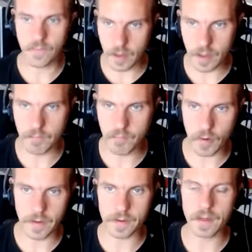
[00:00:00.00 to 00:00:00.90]
Really
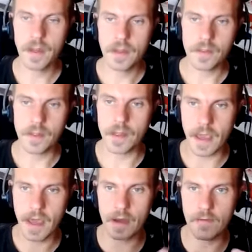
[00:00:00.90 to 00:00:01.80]
important that they
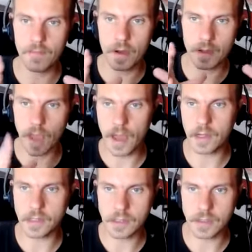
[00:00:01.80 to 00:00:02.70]
have
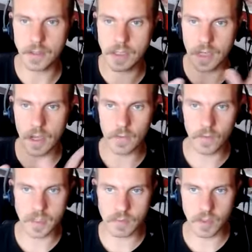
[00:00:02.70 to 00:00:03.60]
guidance on the style of
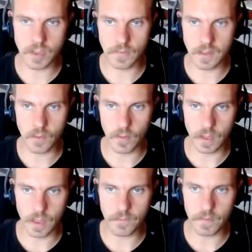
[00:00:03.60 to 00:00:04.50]
customer service you want
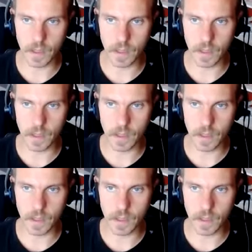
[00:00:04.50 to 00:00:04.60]
to give,